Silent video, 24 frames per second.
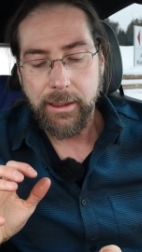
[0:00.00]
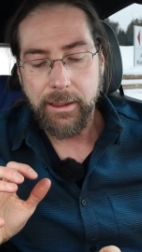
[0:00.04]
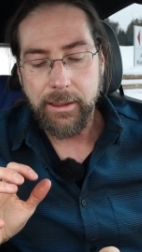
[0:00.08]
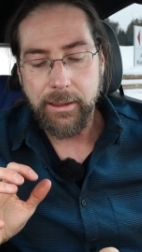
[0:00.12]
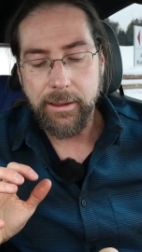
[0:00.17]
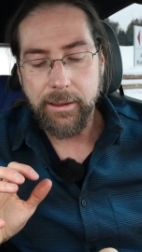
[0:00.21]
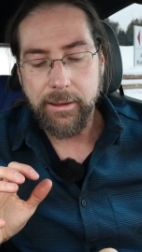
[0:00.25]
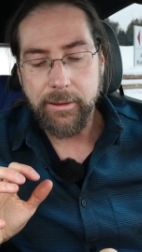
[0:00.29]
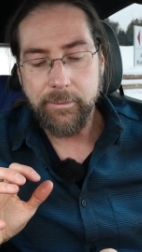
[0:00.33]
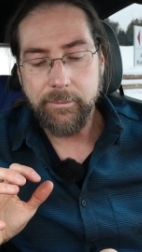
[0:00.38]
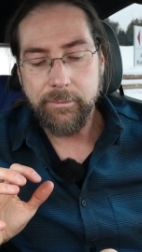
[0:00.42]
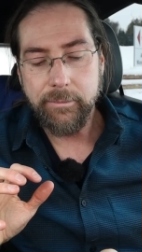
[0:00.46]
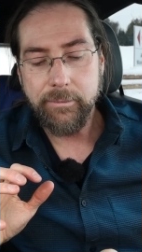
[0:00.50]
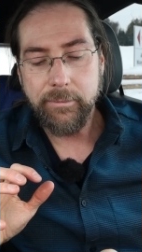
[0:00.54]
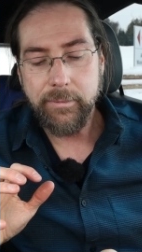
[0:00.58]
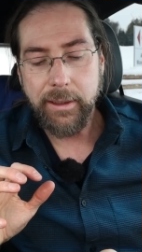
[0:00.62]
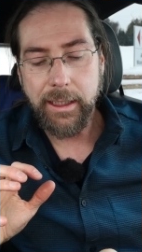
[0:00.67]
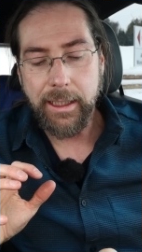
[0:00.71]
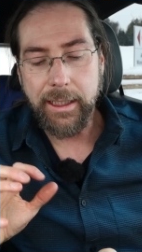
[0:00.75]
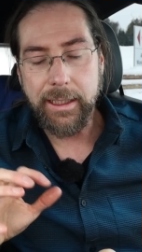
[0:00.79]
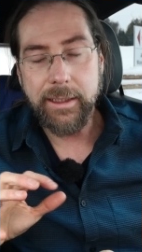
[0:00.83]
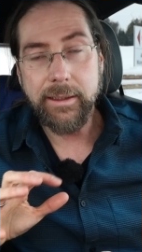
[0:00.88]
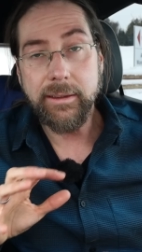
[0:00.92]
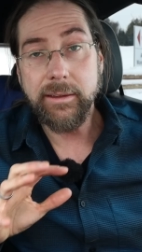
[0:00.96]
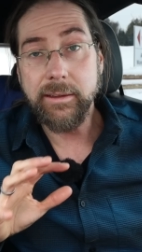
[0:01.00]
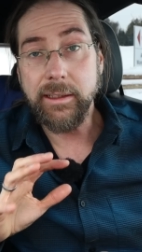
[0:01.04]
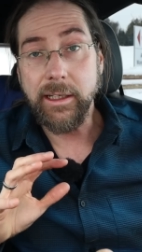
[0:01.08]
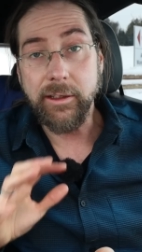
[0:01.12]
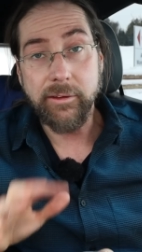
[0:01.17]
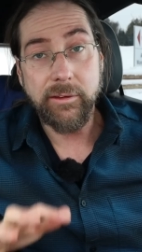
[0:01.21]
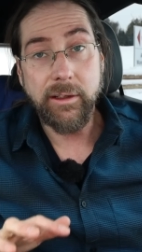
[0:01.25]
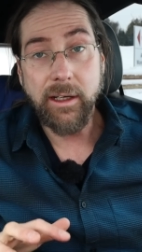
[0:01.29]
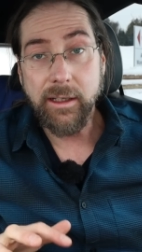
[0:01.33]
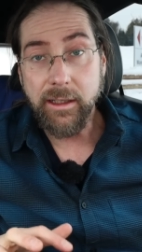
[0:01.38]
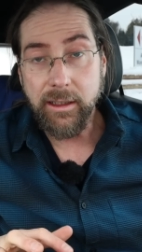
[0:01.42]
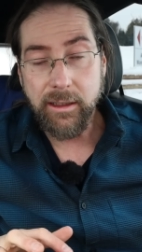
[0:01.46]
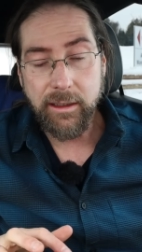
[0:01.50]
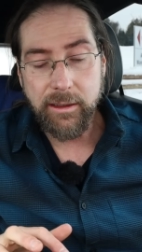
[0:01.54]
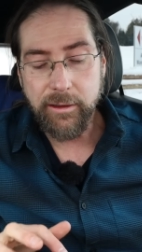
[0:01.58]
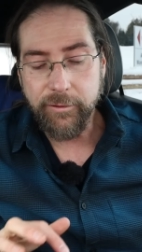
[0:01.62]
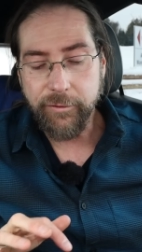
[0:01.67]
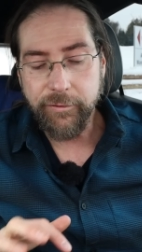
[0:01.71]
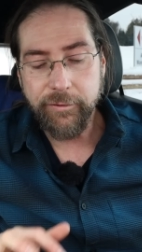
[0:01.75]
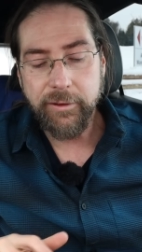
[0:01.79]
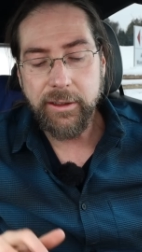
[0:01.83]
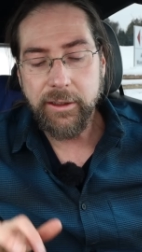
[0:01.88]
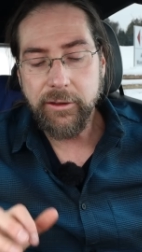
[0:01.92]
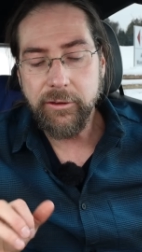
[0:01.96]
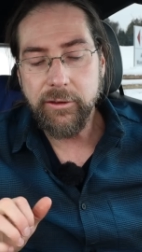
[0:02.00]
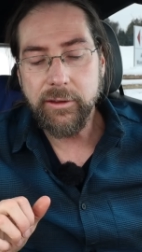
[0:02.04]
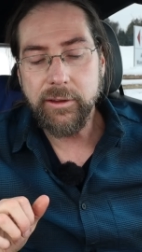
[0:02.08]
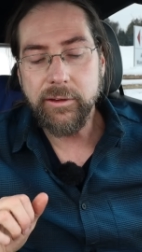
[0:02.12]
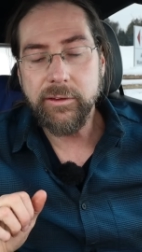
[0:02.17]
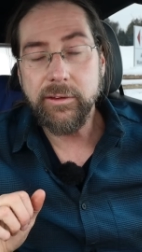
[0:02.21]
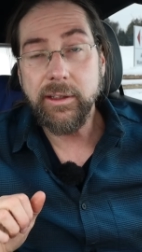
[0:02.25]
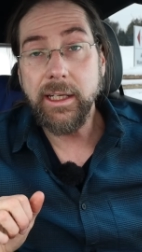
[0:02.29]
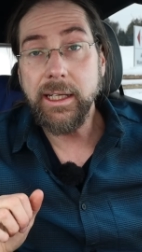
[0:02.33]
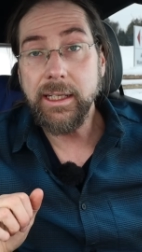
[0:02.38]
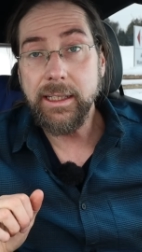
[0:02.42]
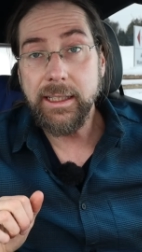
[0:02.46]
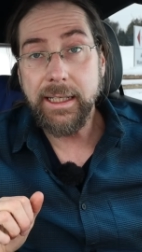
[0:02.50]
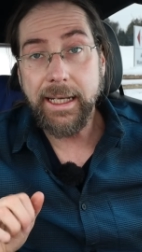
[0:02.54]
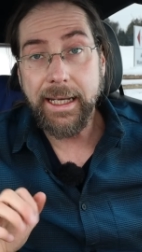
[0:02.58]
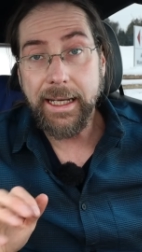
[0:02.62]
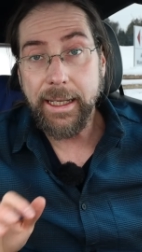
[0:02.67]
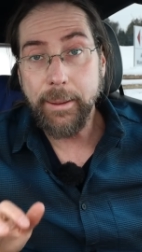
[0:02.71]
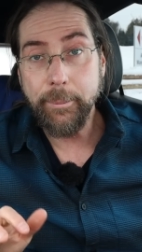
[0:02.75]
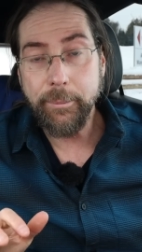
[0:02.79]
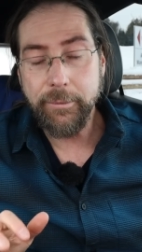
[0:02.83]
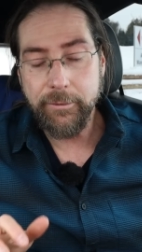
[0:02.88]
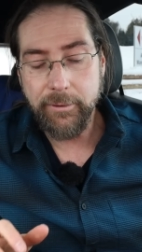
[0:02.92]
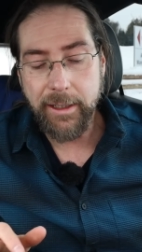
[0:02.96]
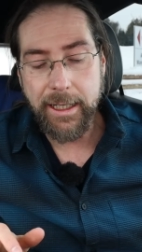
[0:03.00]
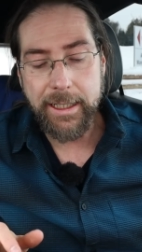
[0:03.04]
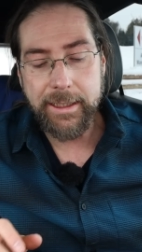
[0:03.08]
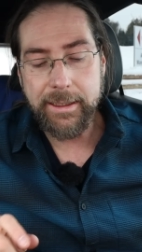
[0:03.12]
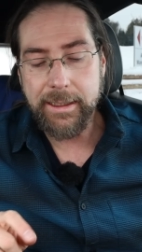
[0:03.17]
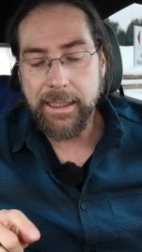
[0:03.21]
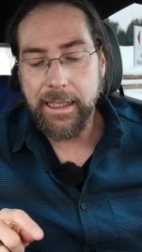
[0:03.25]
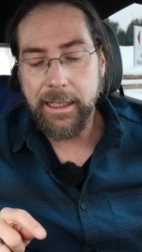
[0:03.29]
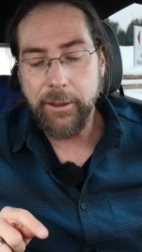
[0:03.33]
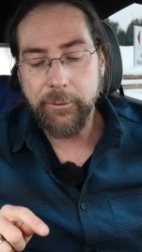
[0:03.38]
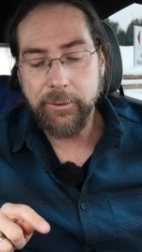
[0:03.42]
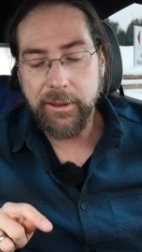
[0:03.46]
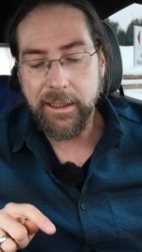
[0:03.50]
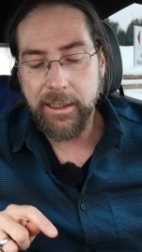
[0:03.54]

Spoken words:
and there are not a lot of features in the app right now.